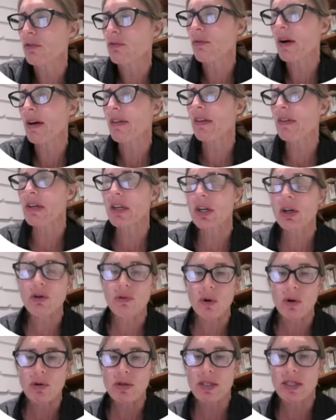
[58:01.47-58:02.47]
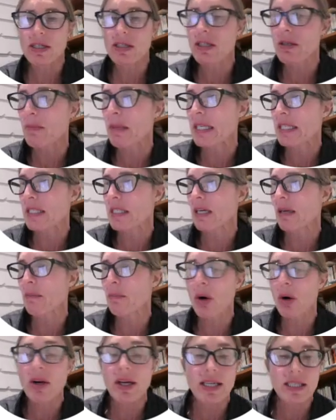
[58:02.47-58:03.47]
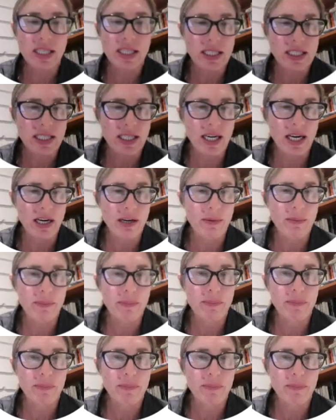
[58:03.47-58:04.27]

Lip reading: rather than a gross domestic product indicator.